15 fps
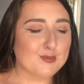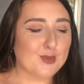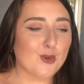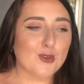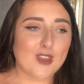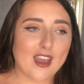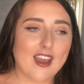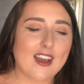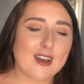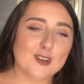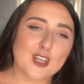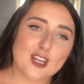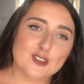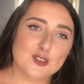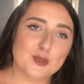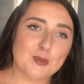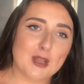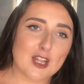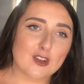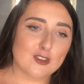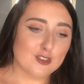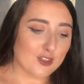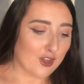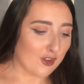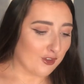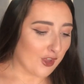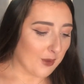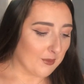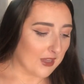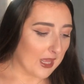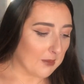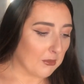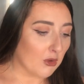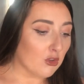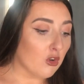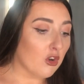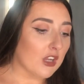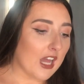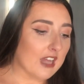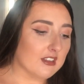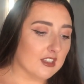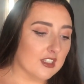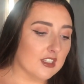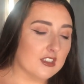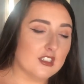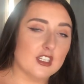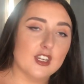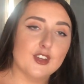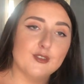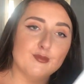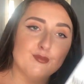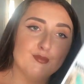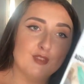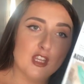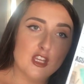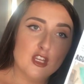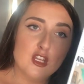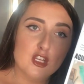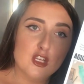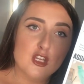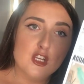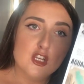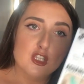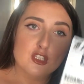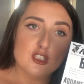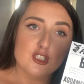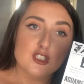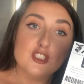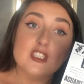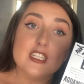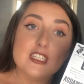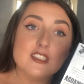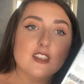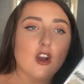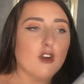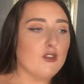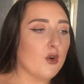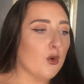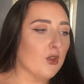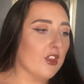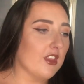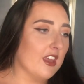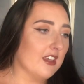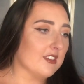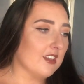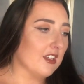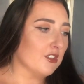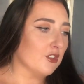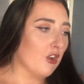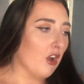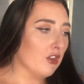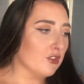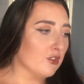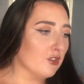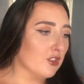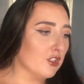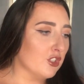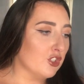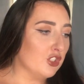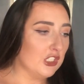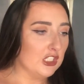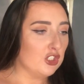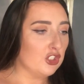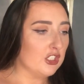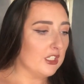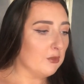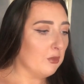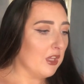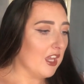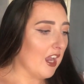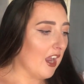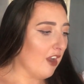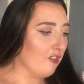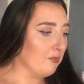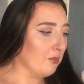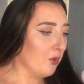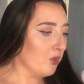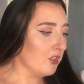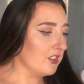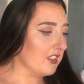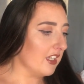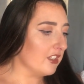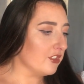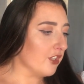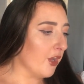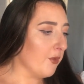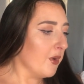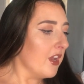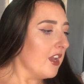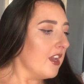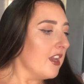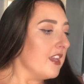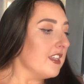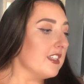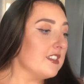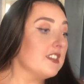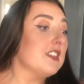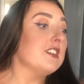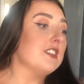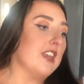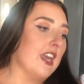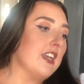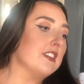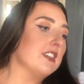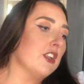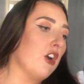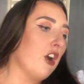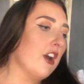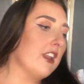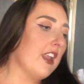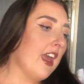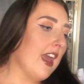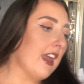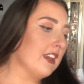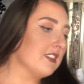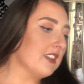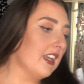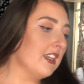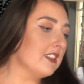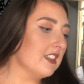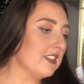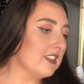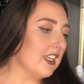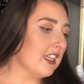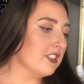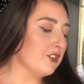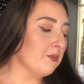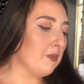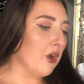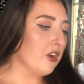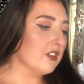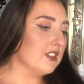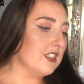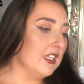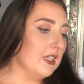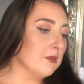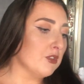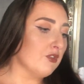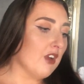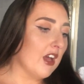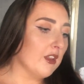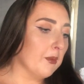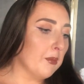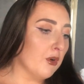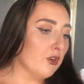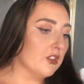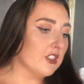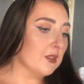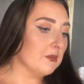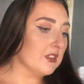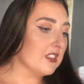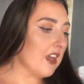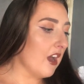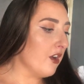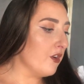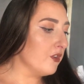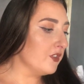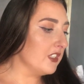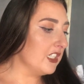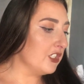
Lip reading: But yeah, I do plan on going there. But looking at the sheet of all the things that it's got, also the cheat sheet, we have book six. So this is the sixth in an exciting series of box themes around the books themselves.